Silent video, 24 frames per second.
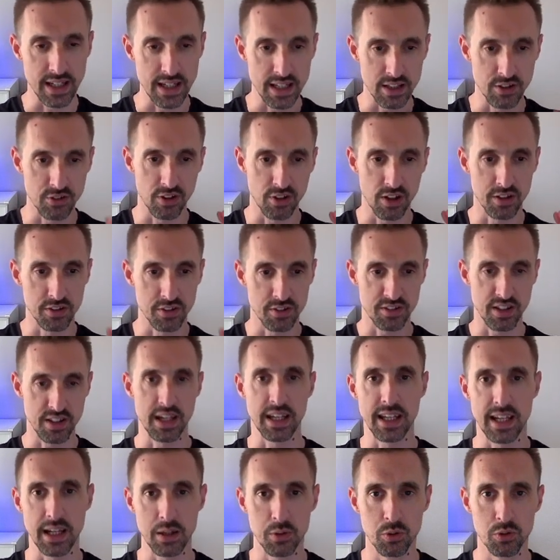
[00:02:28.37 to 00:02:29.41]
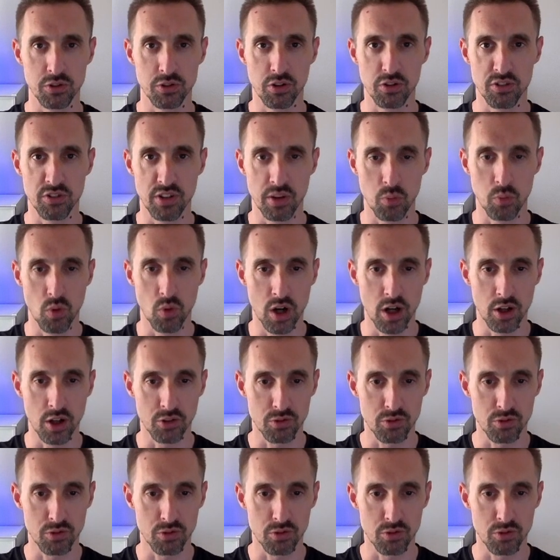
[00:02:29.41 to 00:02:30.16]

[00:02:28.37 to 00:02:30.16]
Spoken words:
into understanding how AutoGen works,